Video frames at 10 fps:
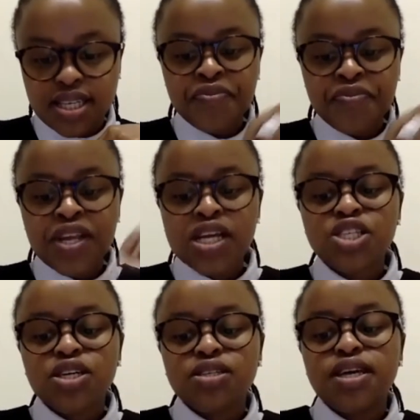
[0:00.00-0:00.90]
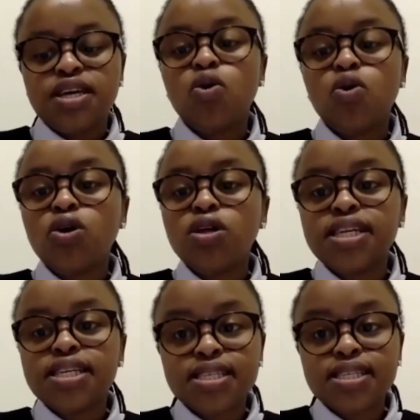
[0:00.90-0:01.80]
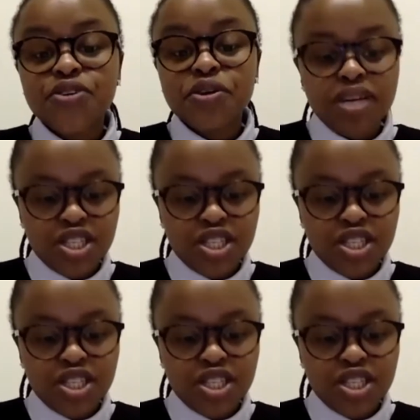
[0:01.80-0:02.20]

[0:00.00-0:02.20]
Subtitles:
shall take all necessary measures